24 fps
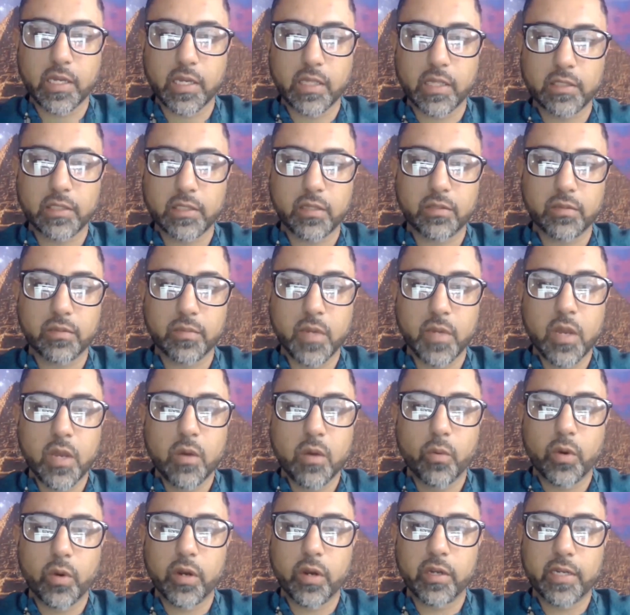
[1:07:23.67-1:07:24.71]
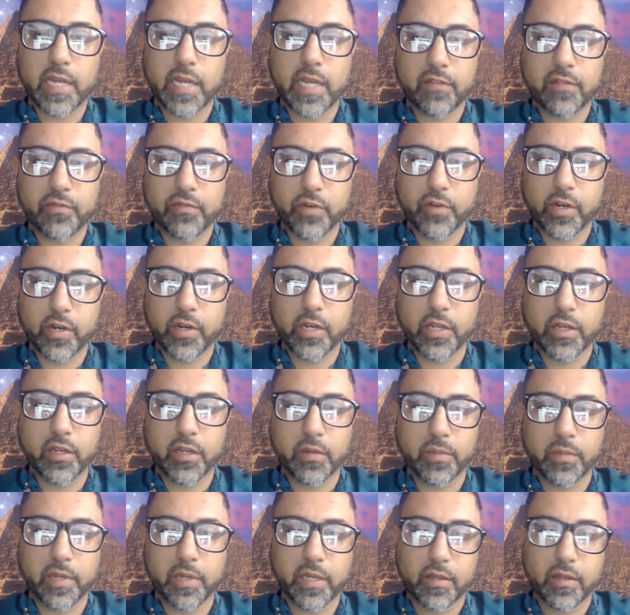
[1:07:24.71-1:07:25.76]
awesome. Where in California are you going
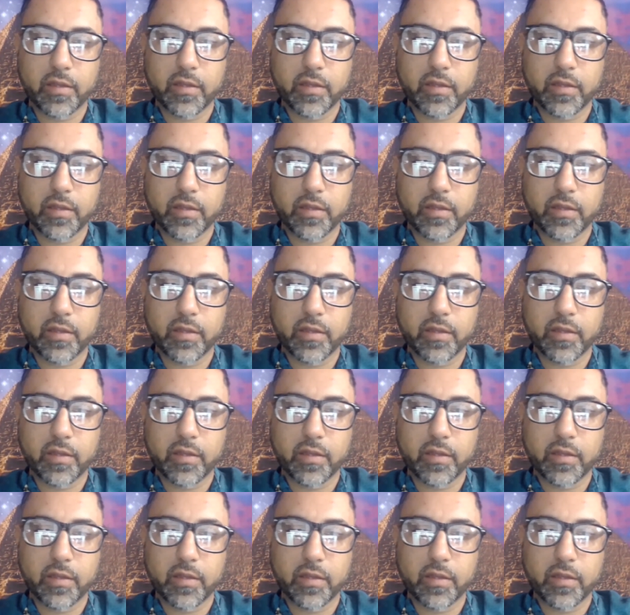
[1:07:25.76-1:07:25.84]
to be?